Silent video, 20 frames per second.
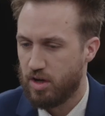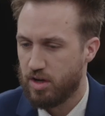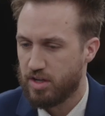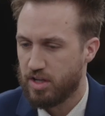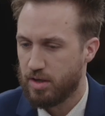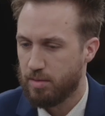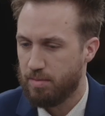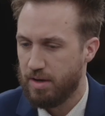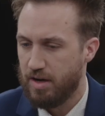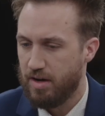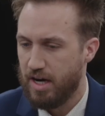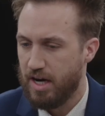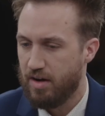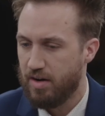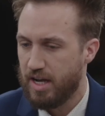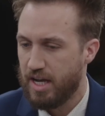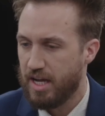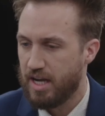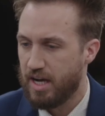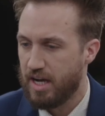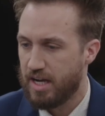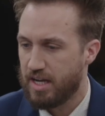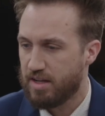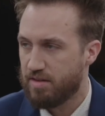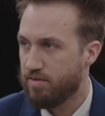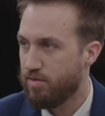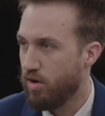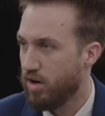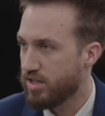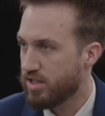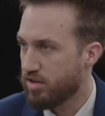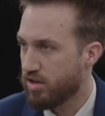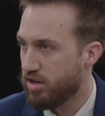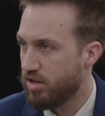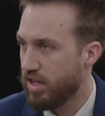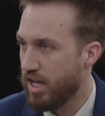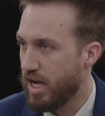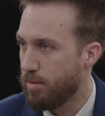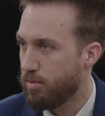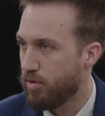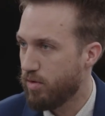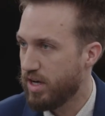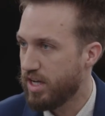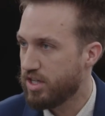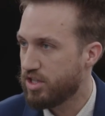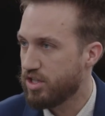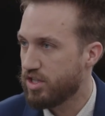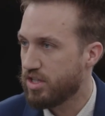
talking about how A I can foster collaboration.